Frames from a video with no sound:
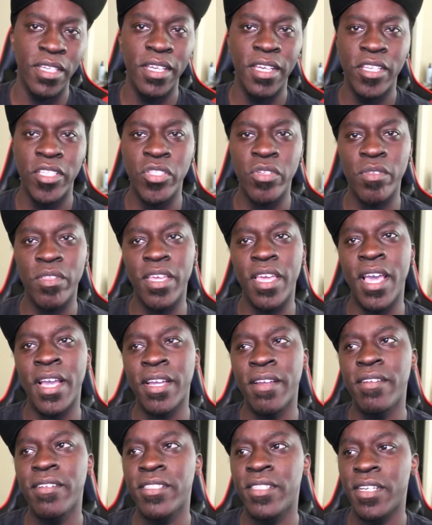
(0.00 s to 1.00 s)
So the
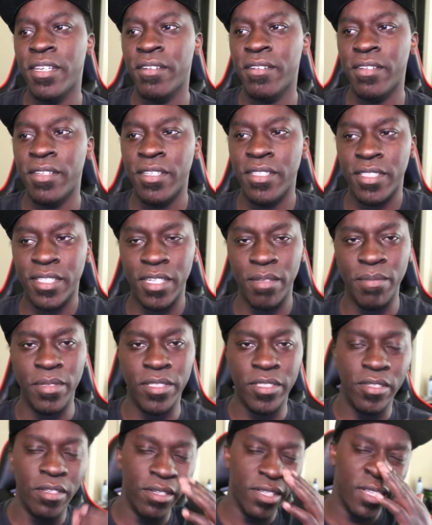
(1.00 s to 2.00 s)
Acura Integra is going to be
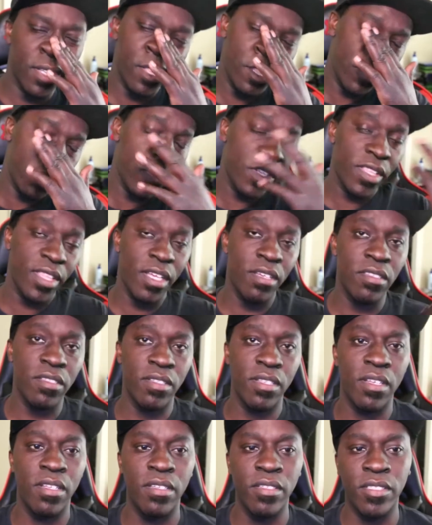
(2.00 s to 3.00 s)
starting at
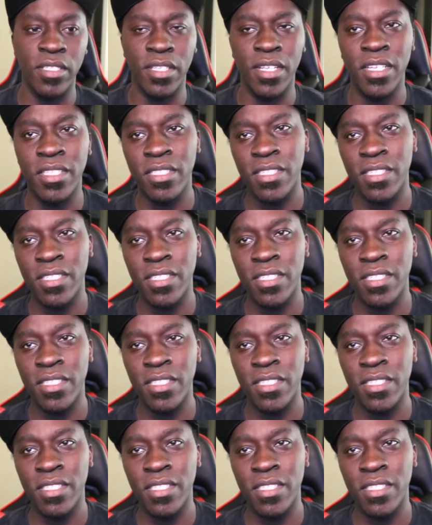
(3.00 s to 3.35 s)
$30,000, and